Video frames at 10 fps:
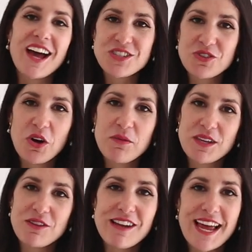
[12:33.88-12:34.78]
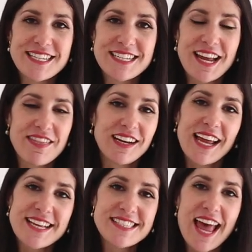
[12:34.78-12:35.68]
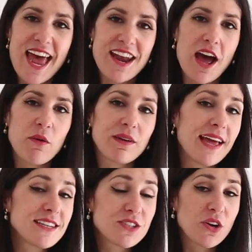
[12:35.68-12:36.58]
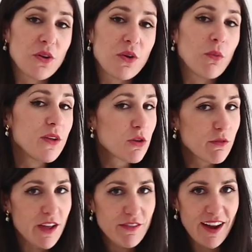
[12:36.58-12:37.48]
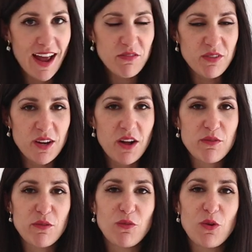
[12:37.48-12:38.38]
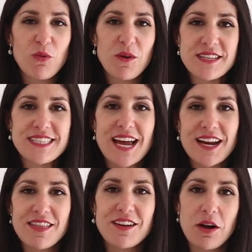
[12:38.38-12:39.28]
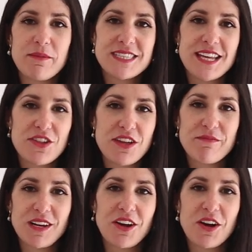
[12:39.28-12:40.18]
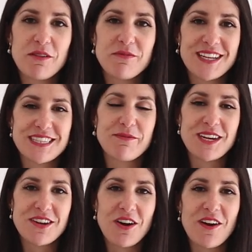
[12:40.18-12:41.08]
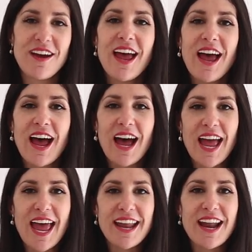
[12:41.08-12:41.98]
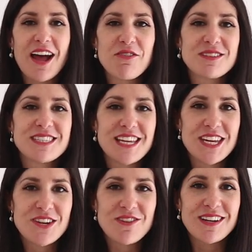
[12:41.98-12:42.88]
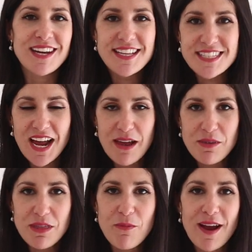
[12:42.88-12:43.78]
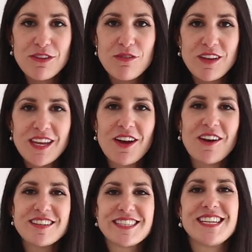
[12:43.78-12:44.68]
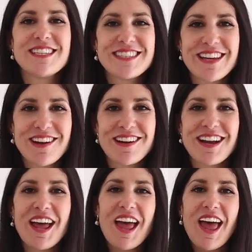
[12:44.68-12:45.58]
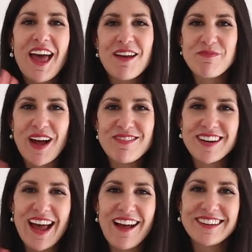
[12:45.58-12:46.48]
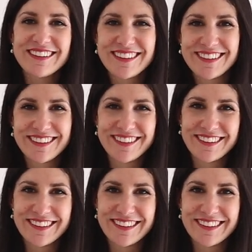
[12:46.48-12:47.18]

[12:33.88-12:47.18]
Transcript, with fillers: I do hope that you liked it nonetheless, and I would like to know which your favorite outfit of the four was down in the comment section below. Please let me know, uh, and I will see you next time with a brand new video. See you soon. Bye for now.